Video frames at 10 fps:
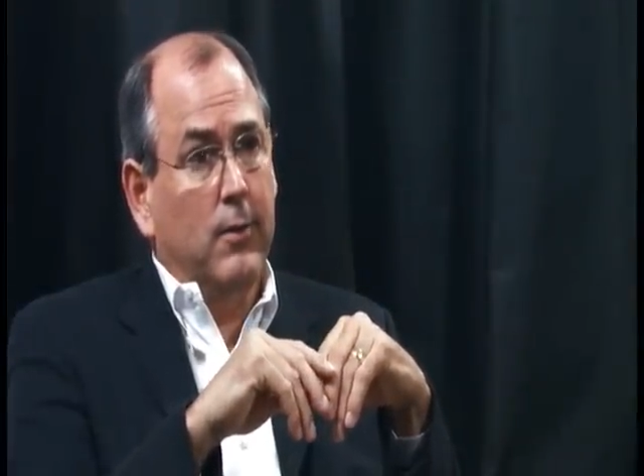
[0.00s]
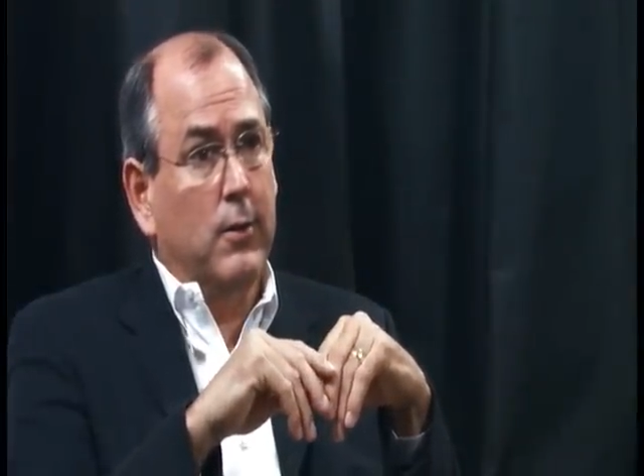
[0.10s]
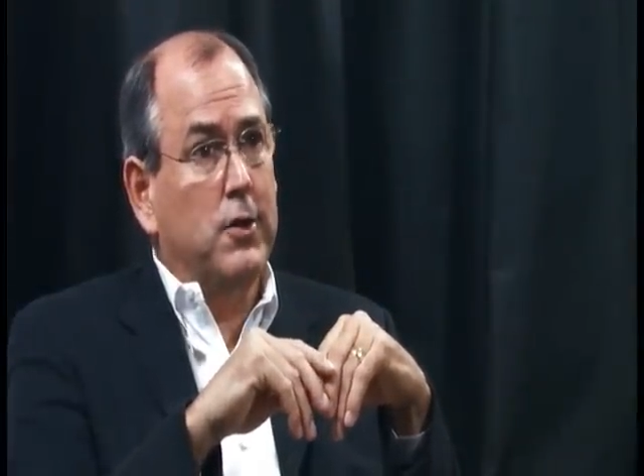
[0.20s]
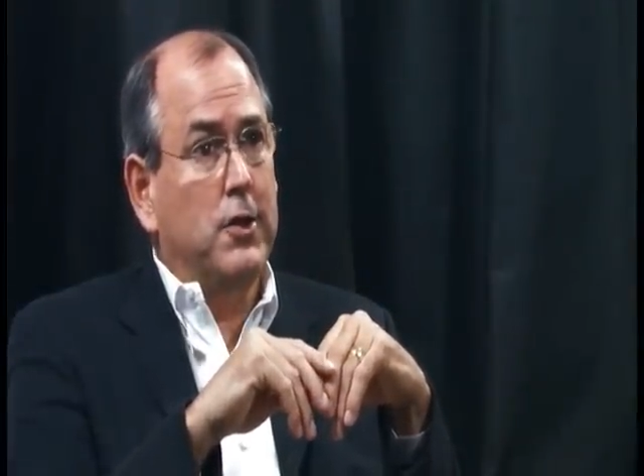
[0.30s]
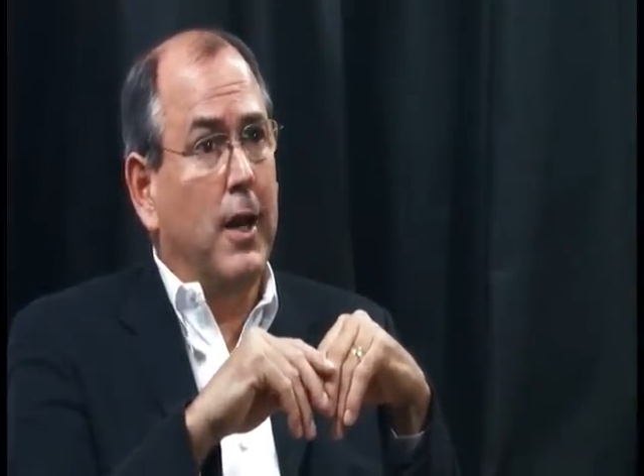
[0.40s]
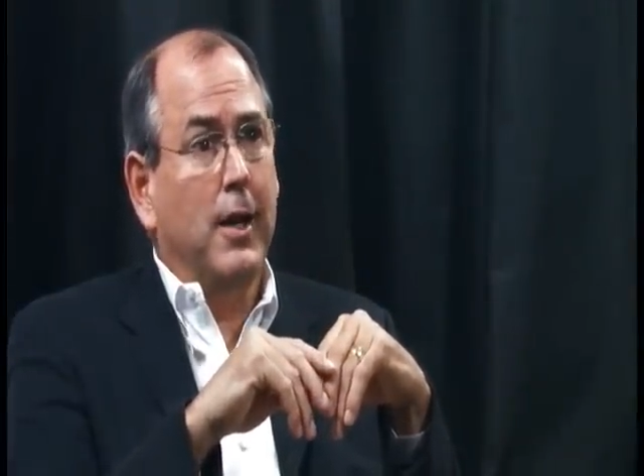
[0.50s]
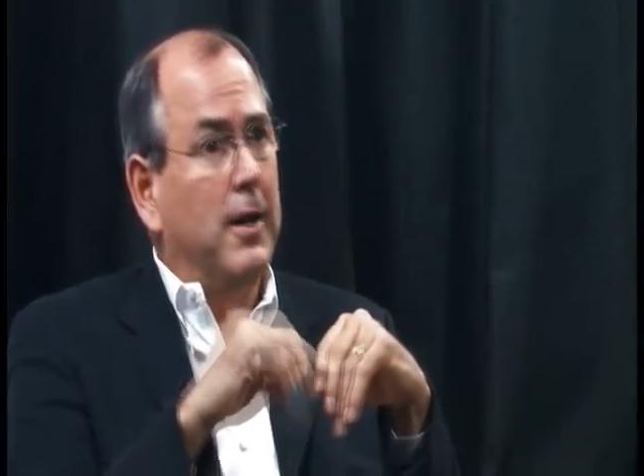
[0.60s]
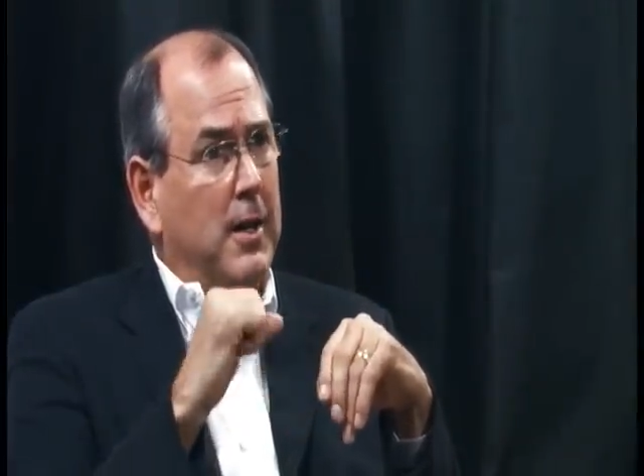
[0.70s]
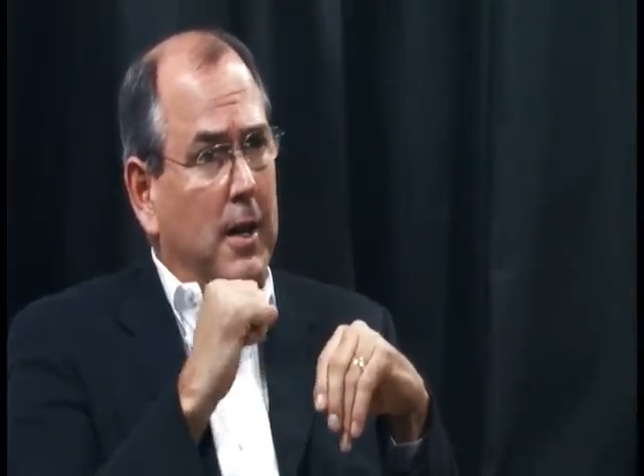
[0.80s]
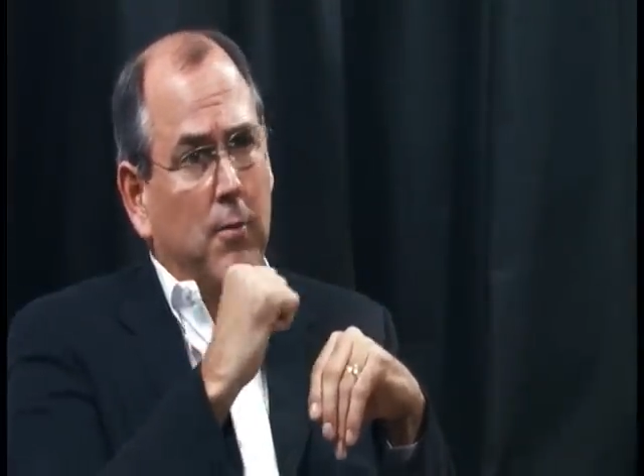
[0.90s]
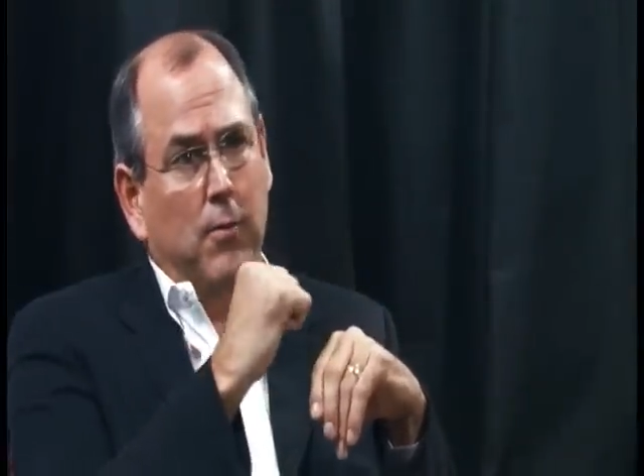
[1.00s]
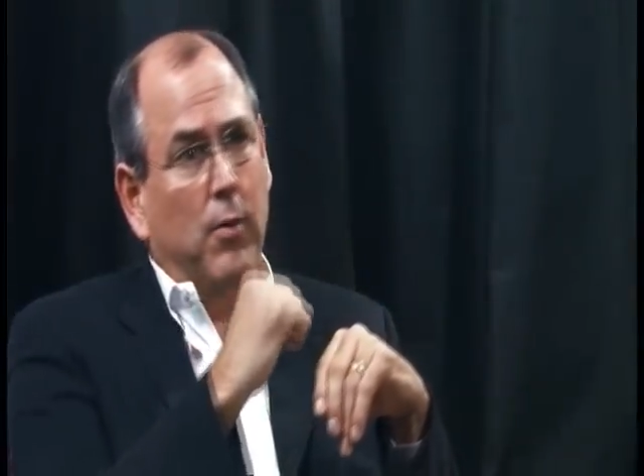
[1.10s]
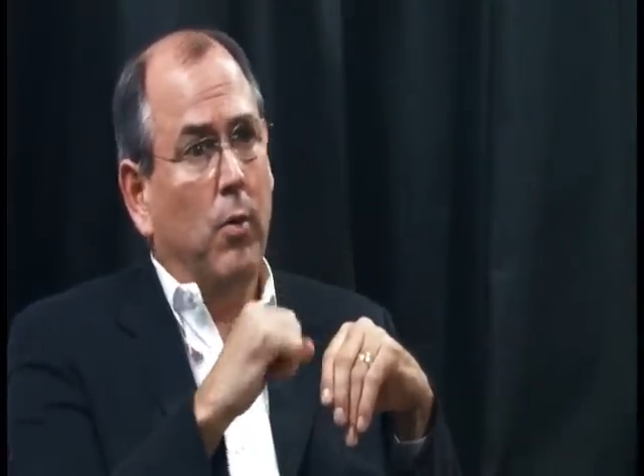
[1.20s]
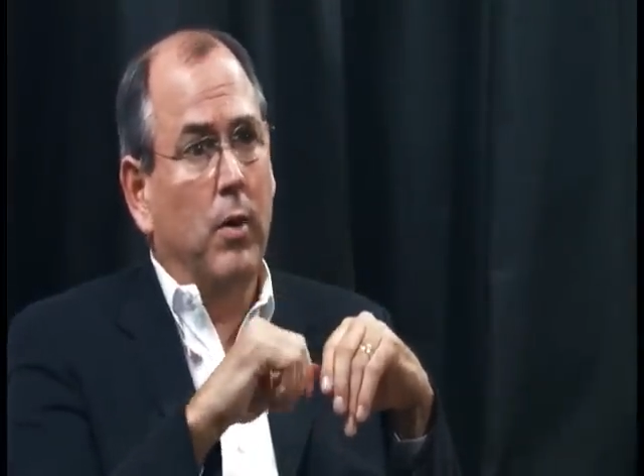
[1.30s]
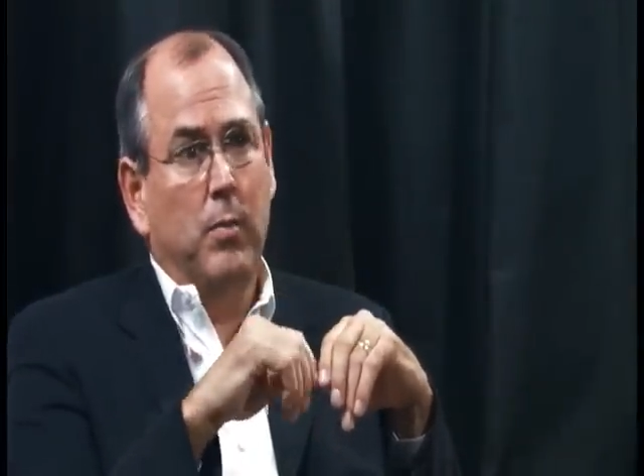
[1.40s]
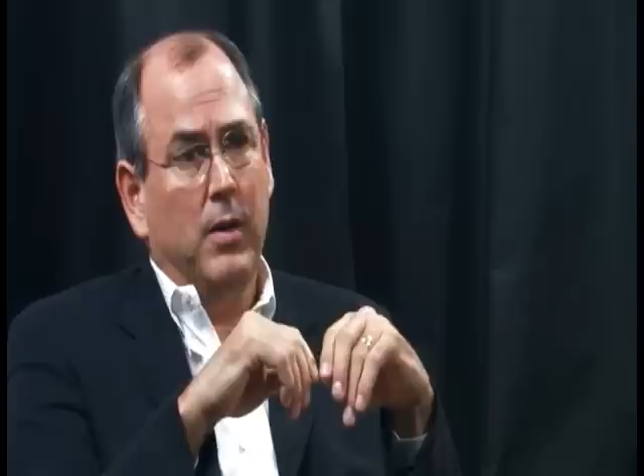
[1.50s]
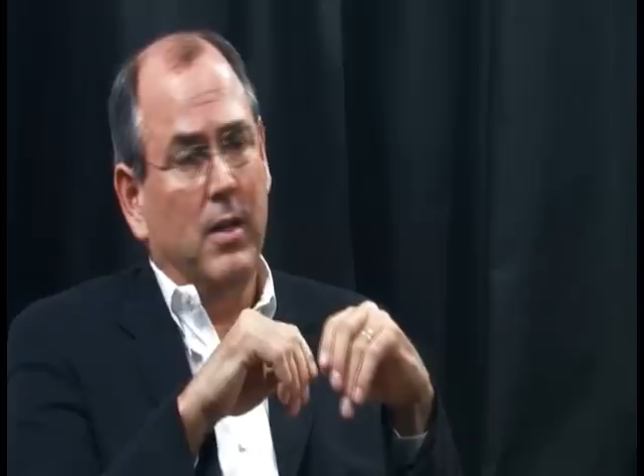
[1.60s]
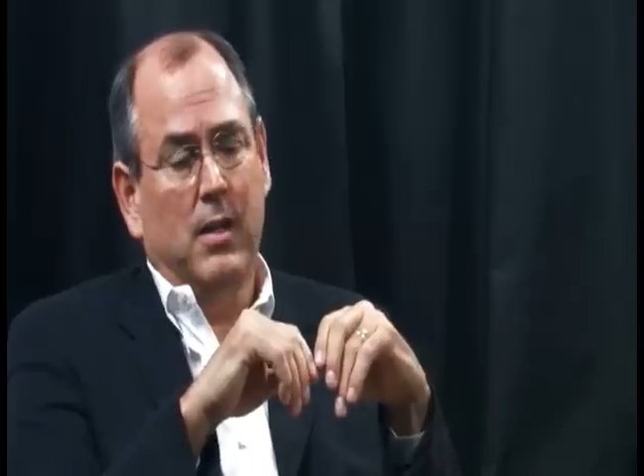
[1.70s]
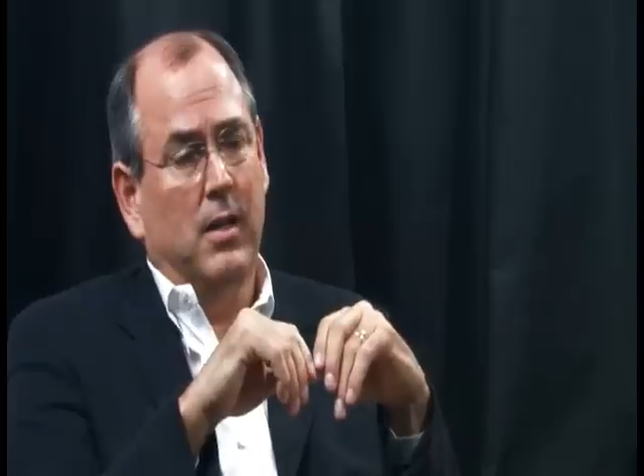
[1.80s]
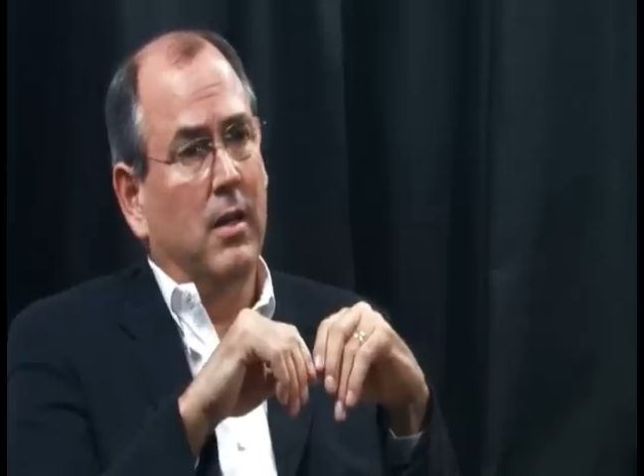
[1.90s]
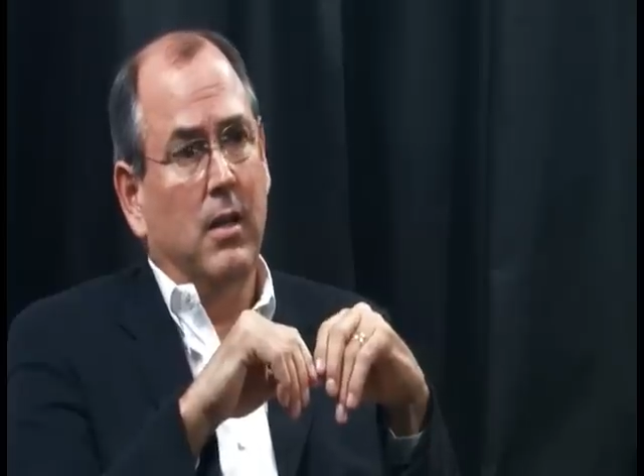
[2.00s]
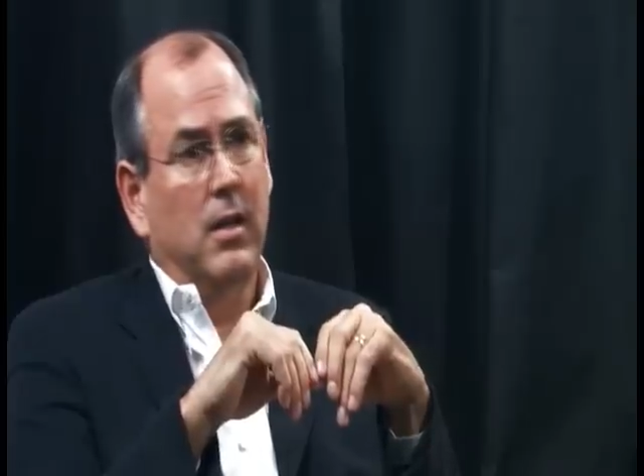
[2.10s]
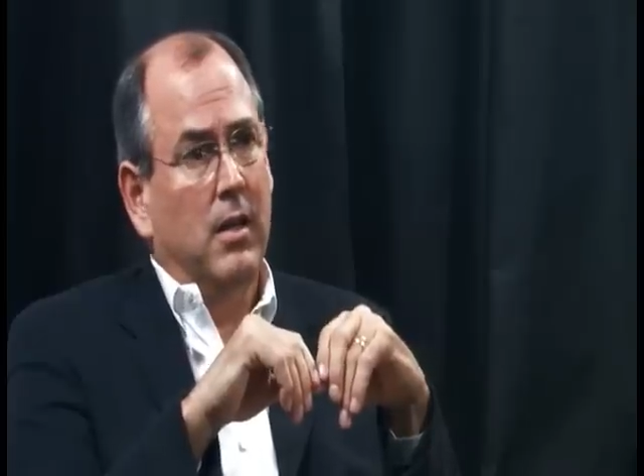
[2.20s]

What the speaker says: Christianity came forward, but it didn't.